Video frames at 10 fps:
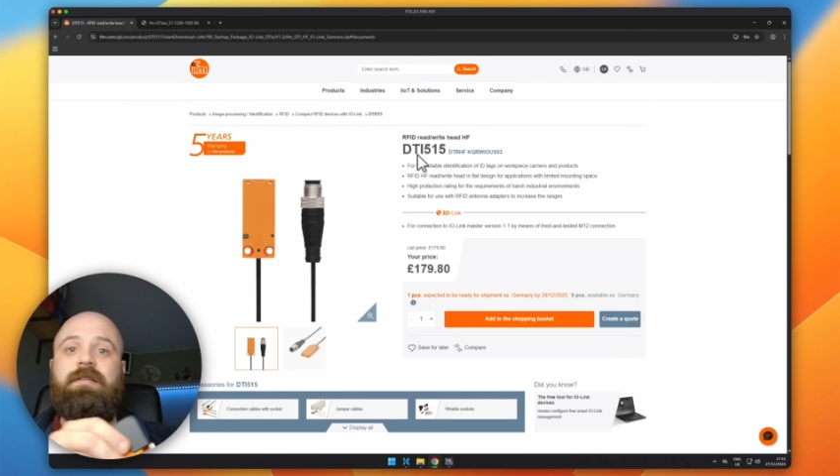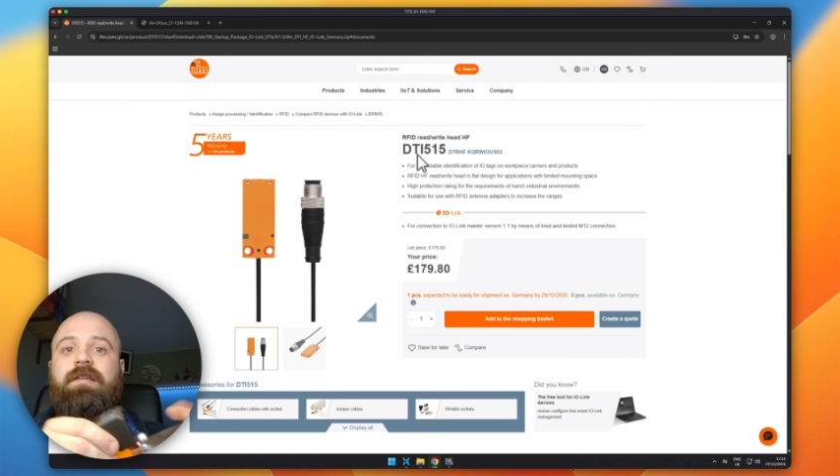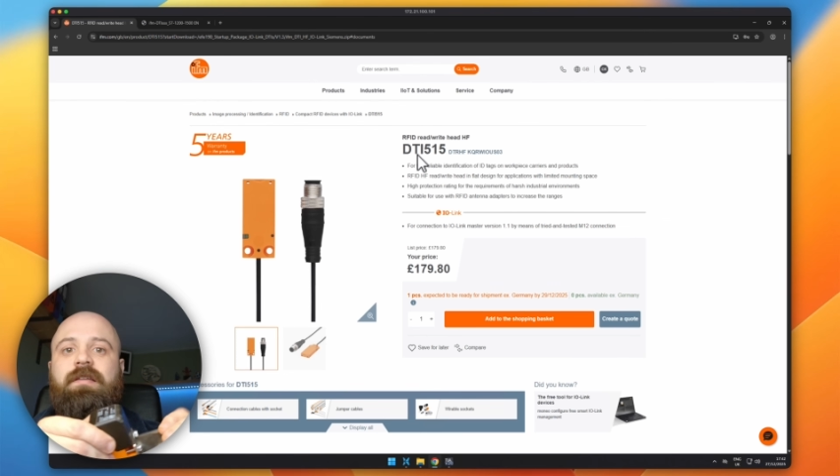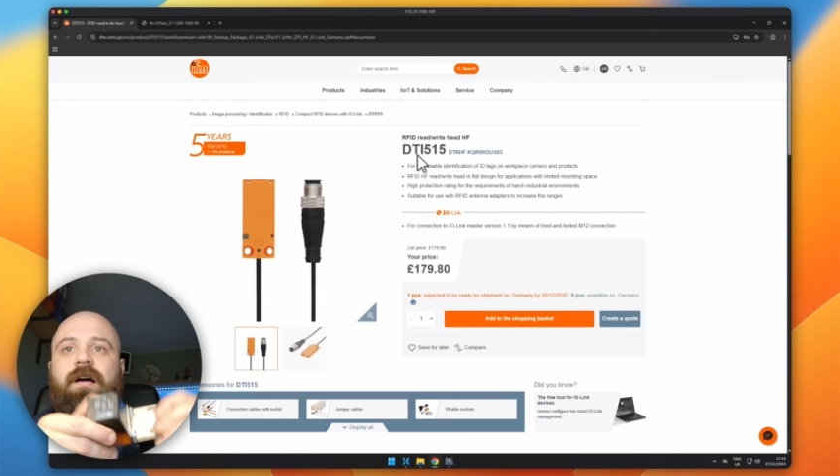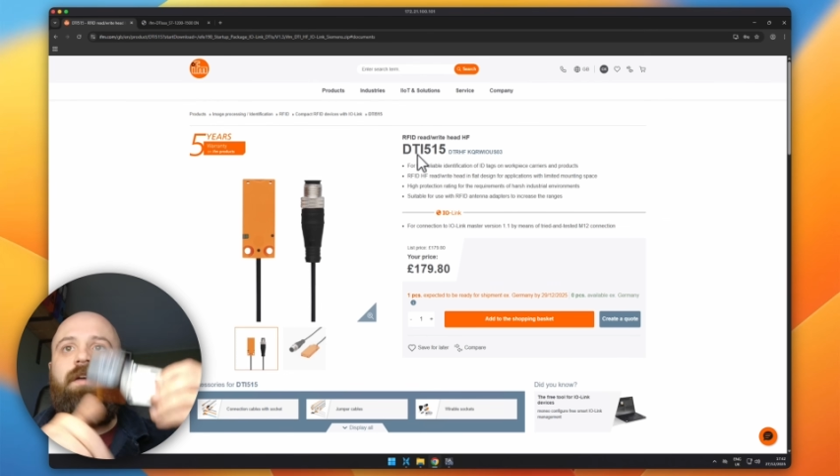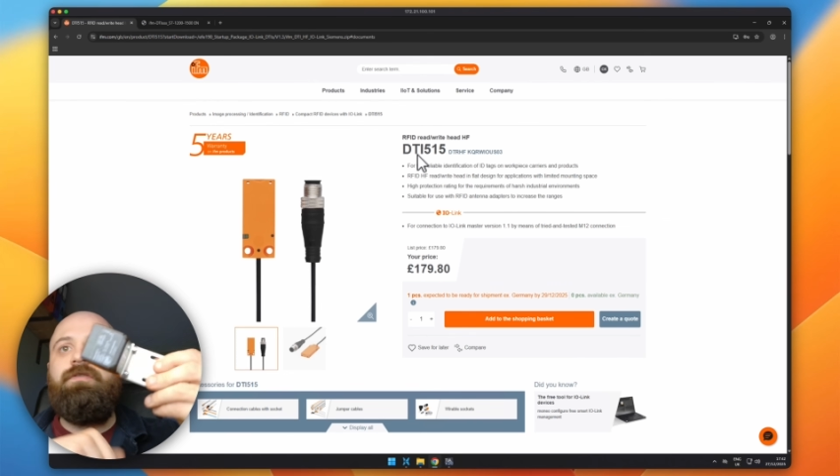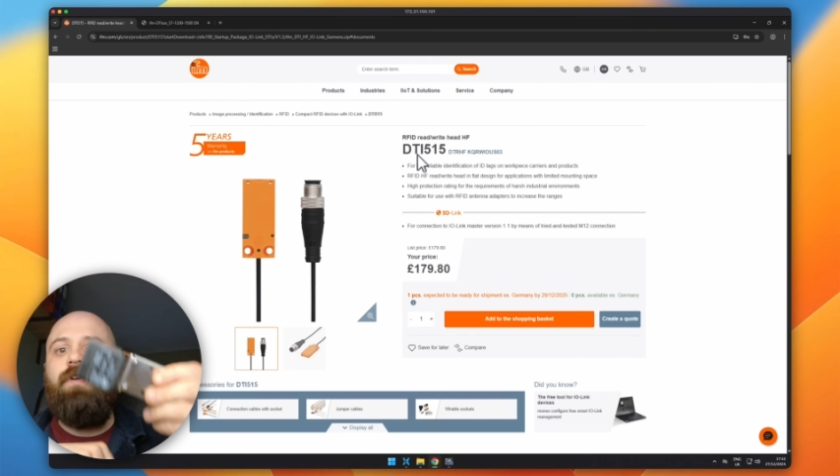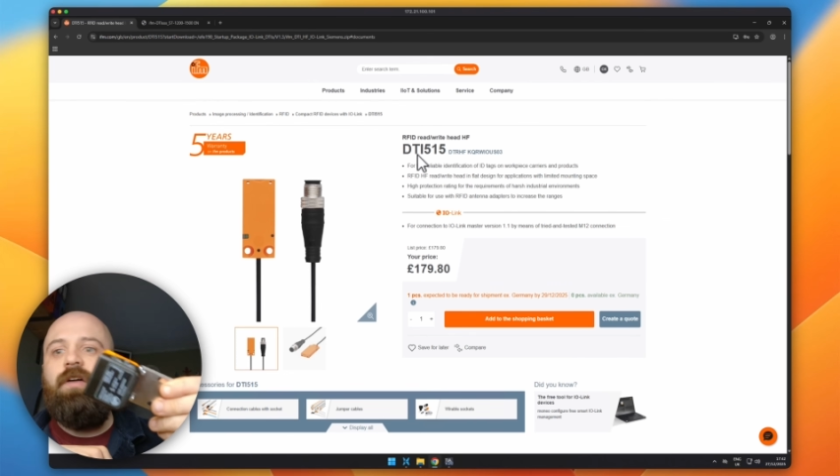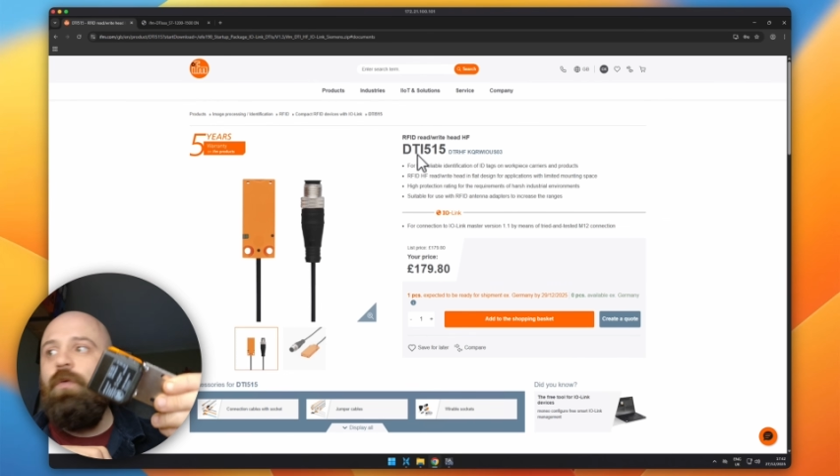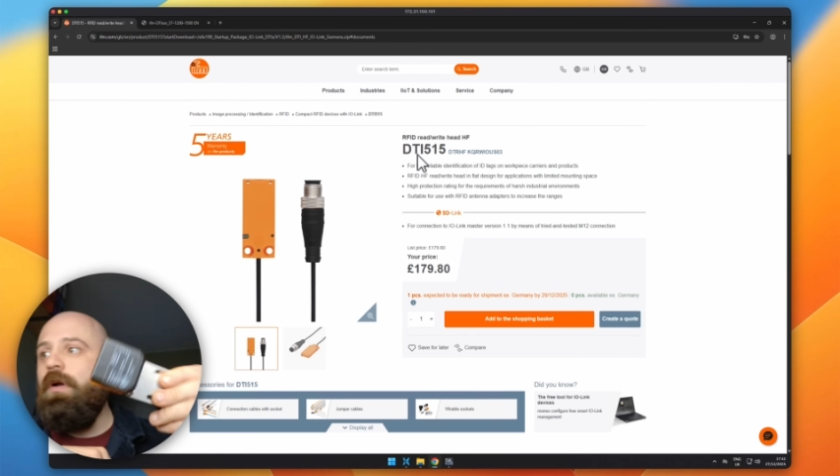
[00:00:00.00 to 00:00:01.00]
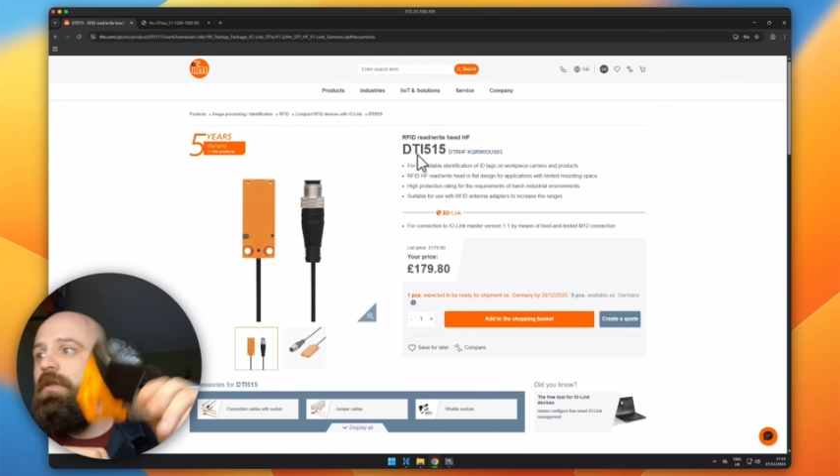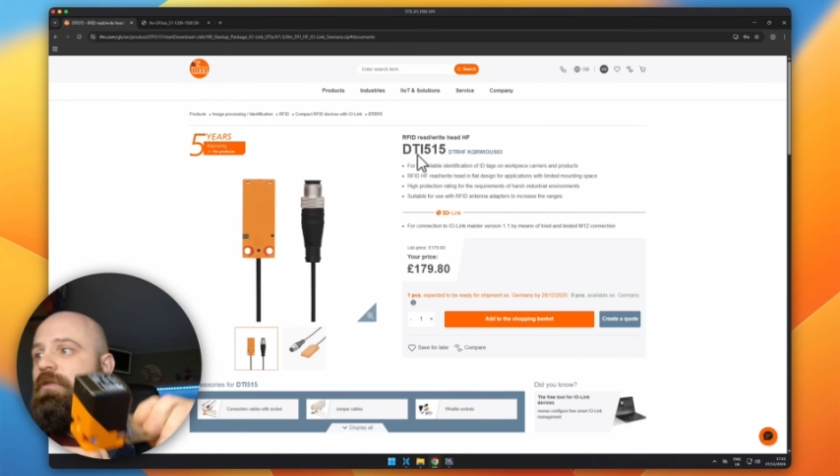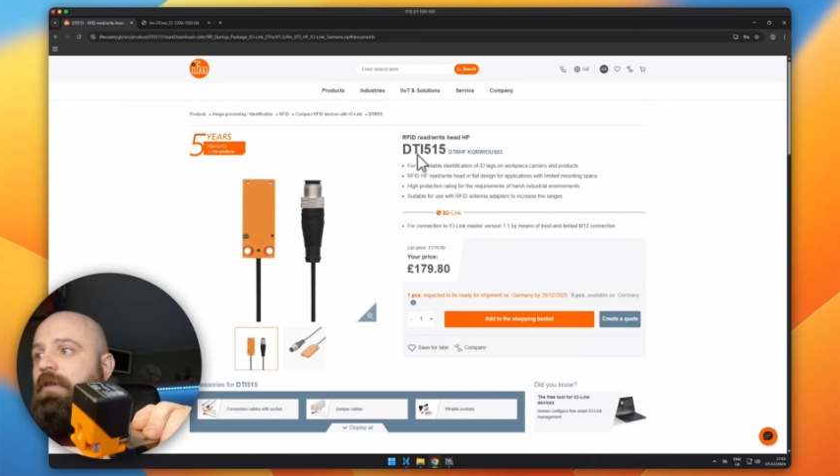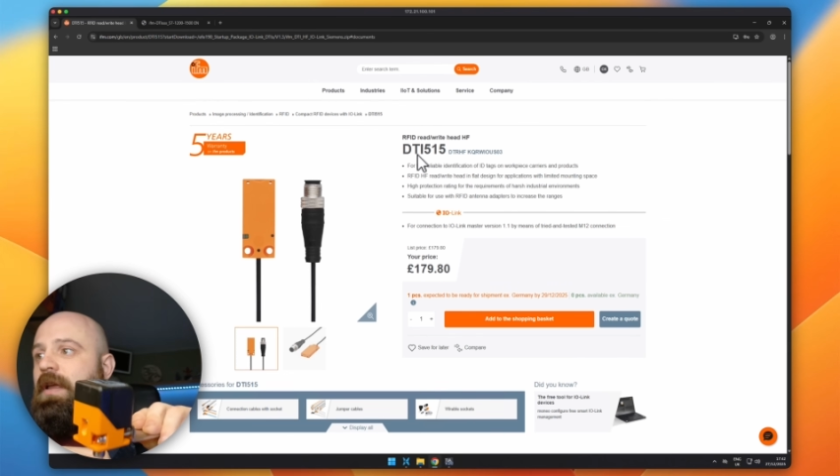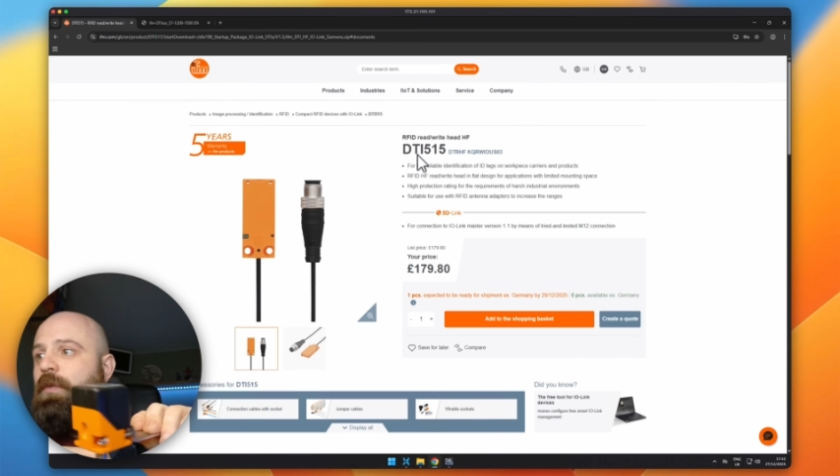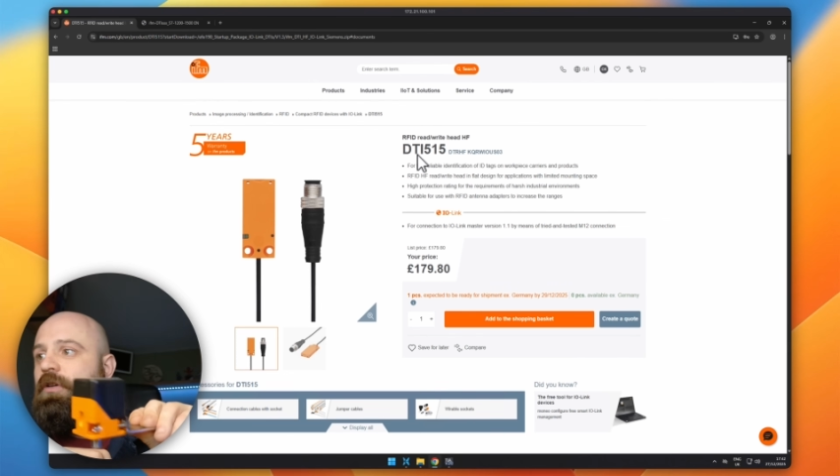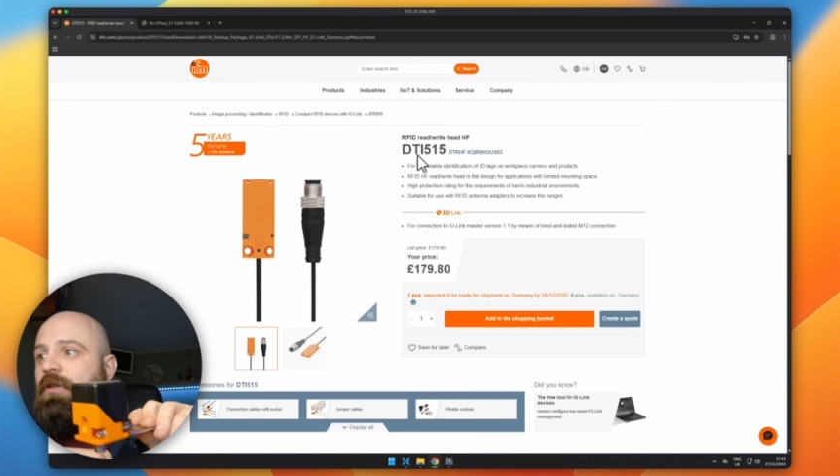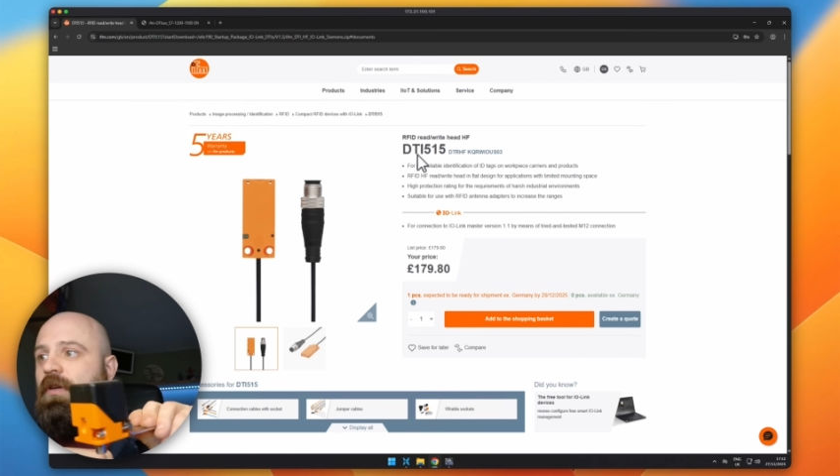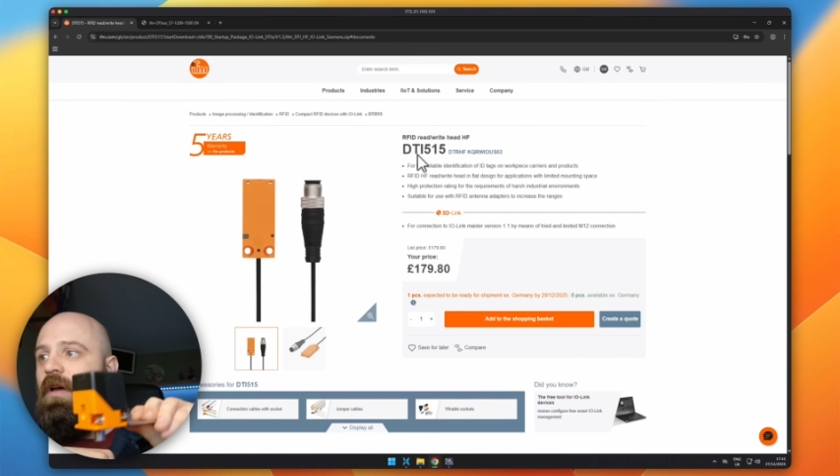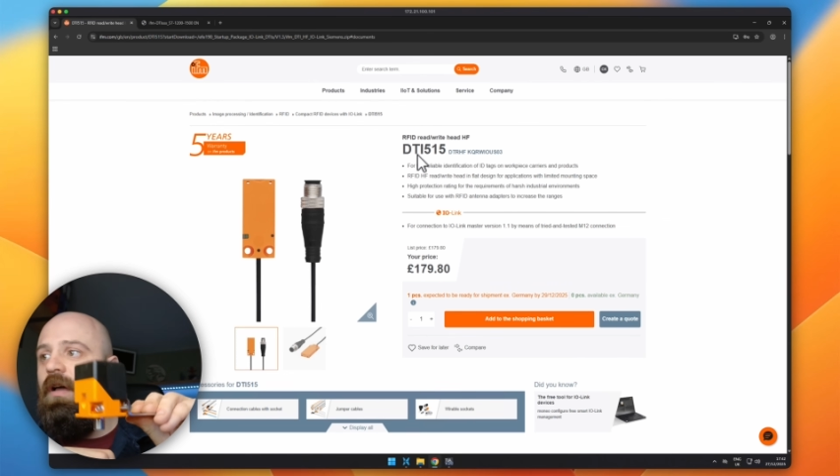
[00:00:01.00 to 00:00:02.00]
DTI513, which
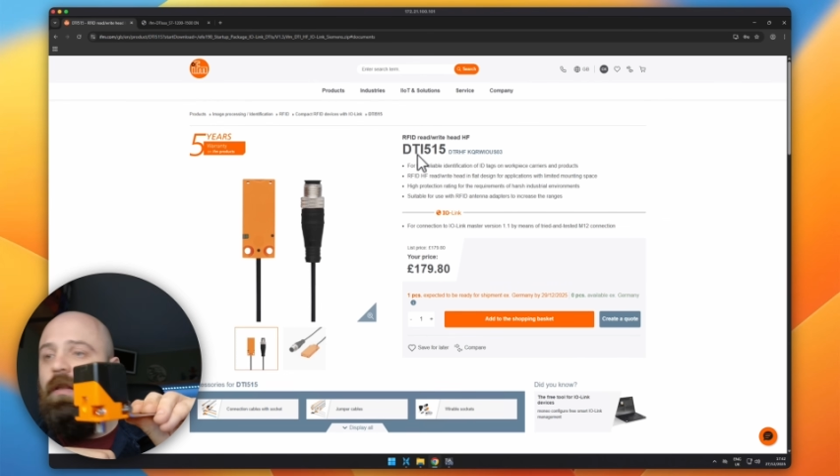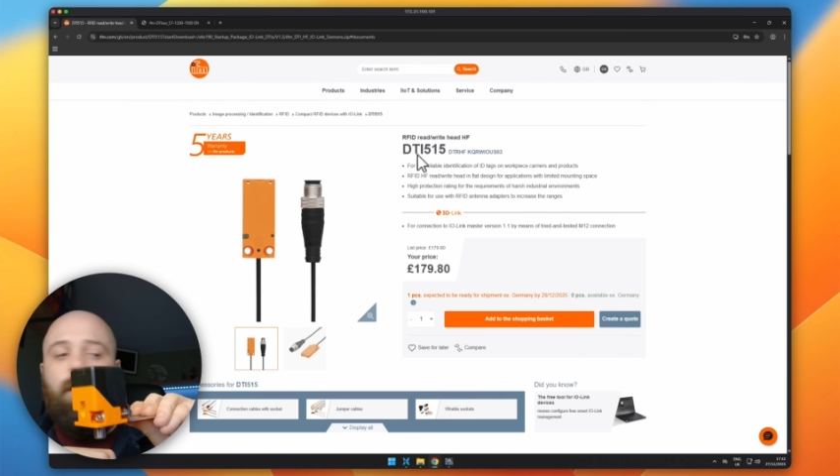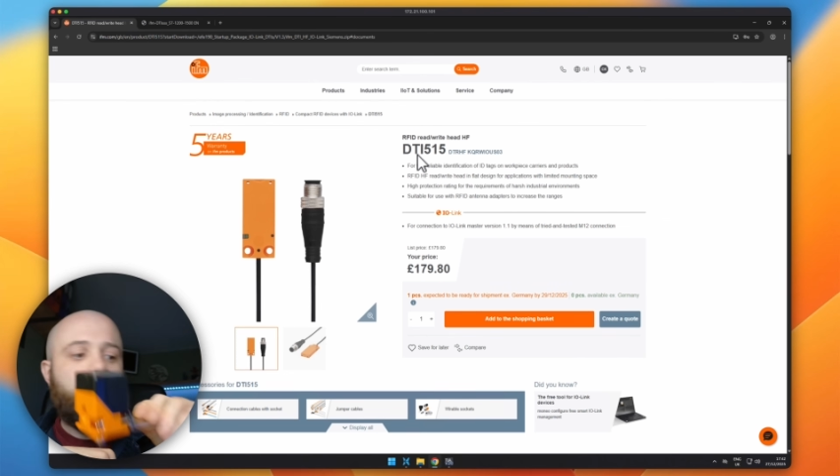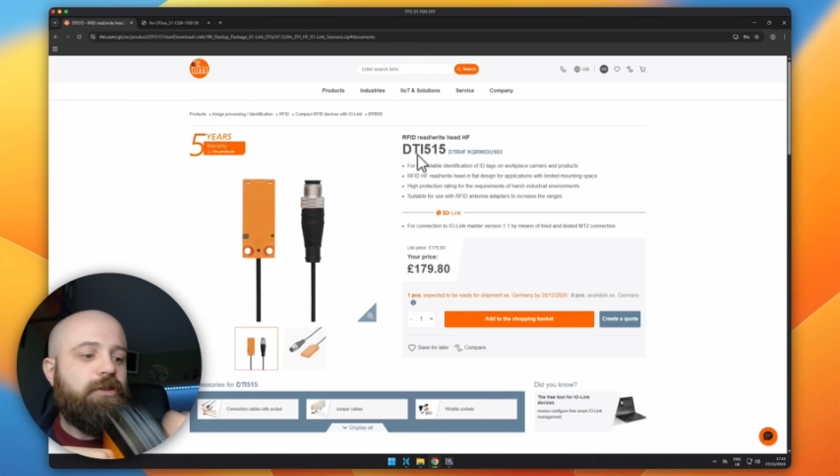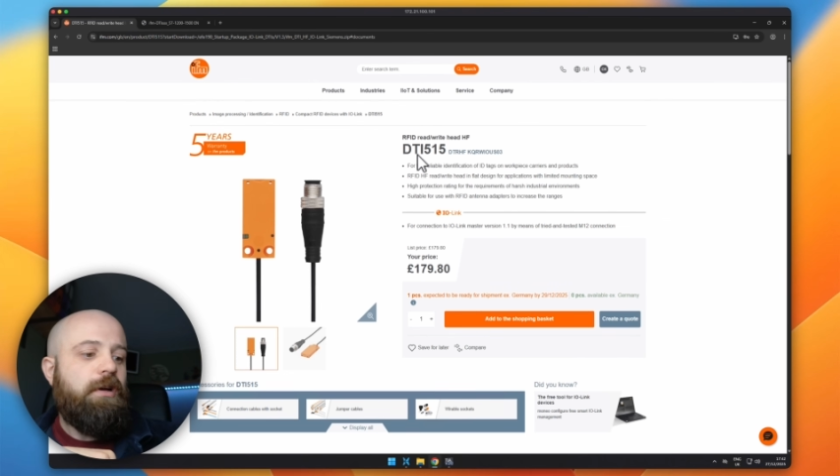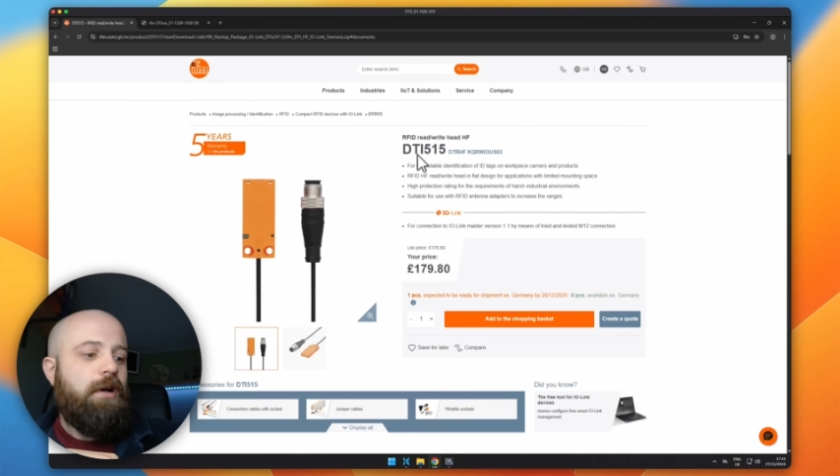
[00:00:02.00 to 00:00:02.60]
is a larger